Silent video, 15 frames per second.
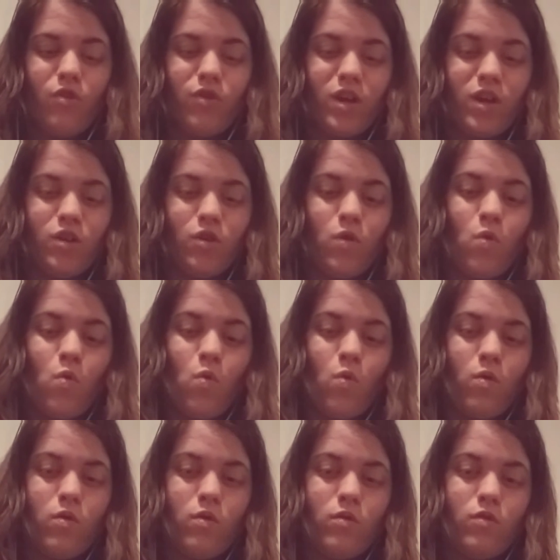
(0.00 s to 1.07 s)
they don't
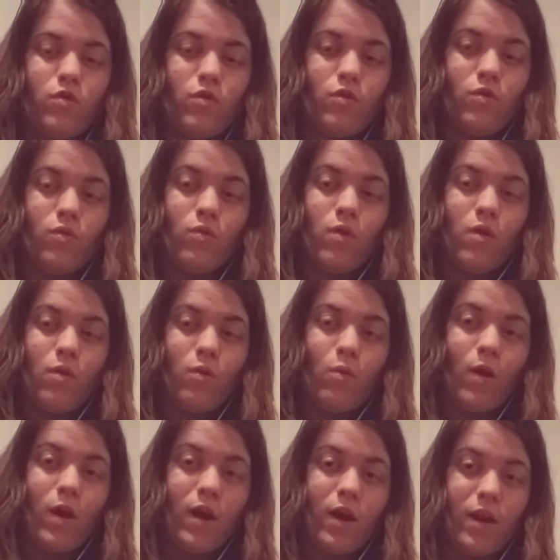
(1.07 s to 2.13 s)
know
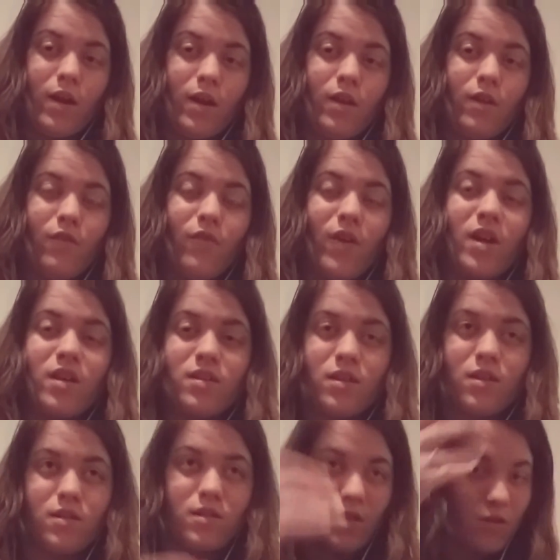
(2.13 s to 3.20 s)
why it affects
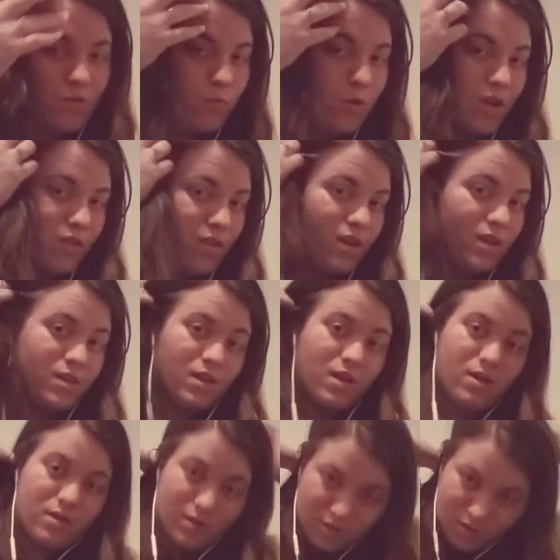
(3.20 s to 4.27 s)
us in the way that it
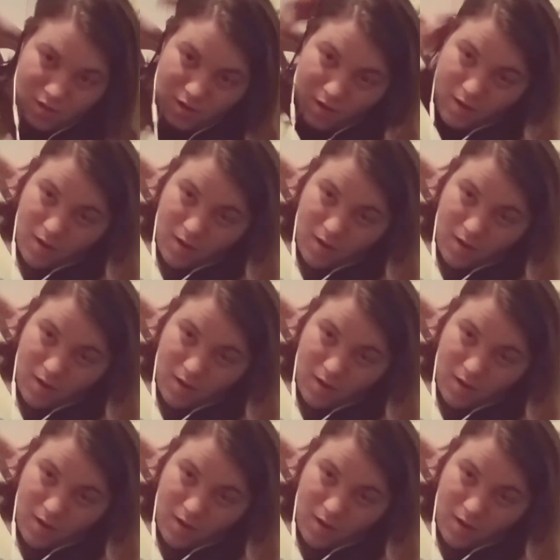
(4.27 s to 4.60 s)
does.